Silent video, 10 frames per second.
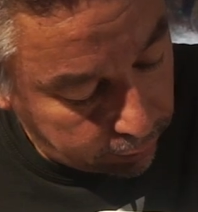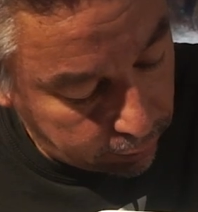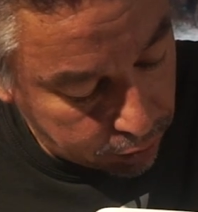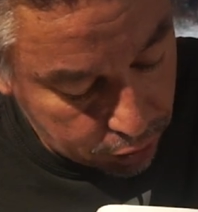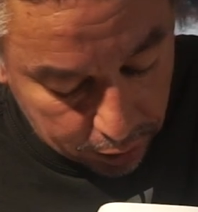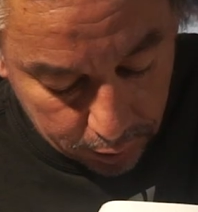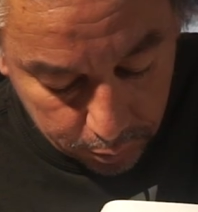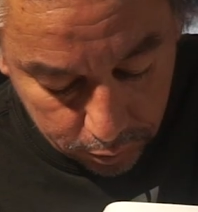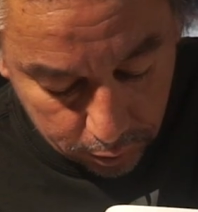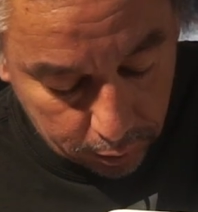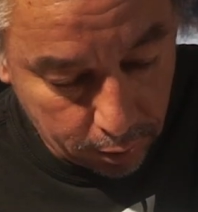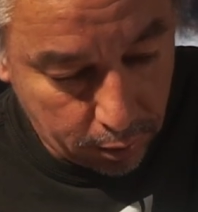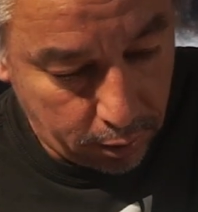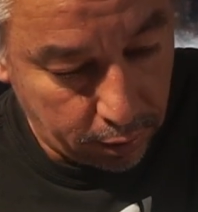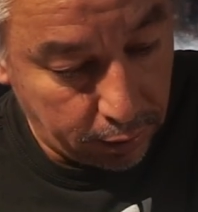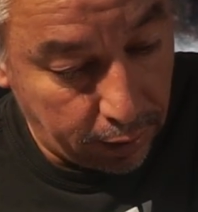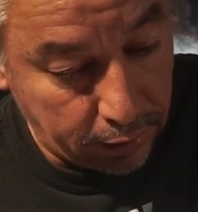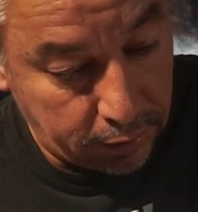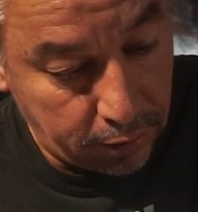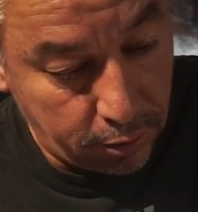and the shapes that and the
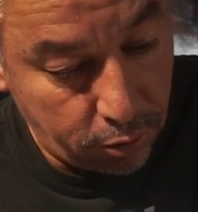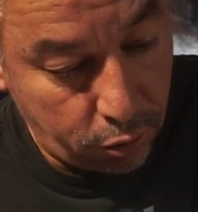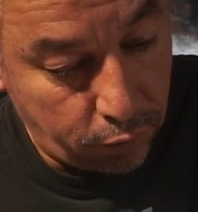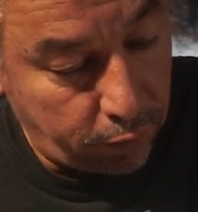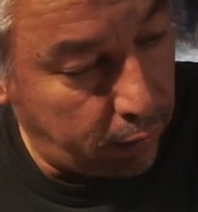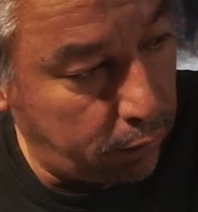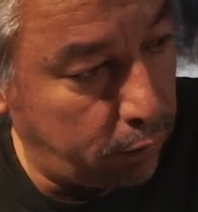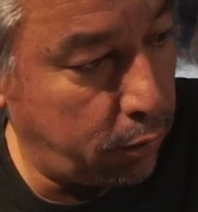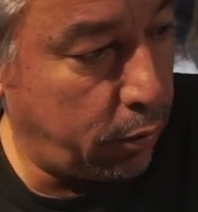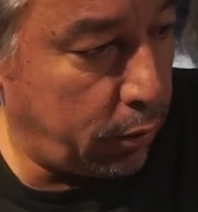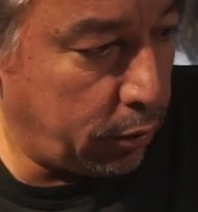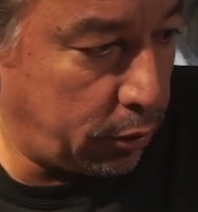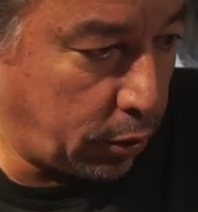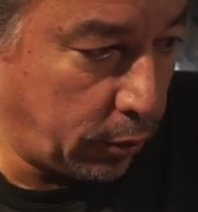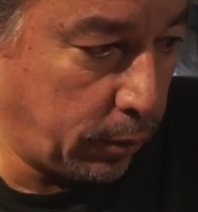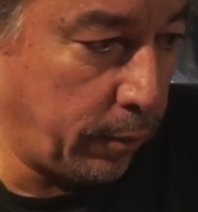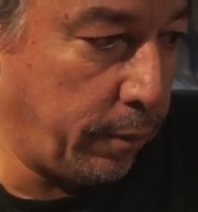lines that you need to follow. So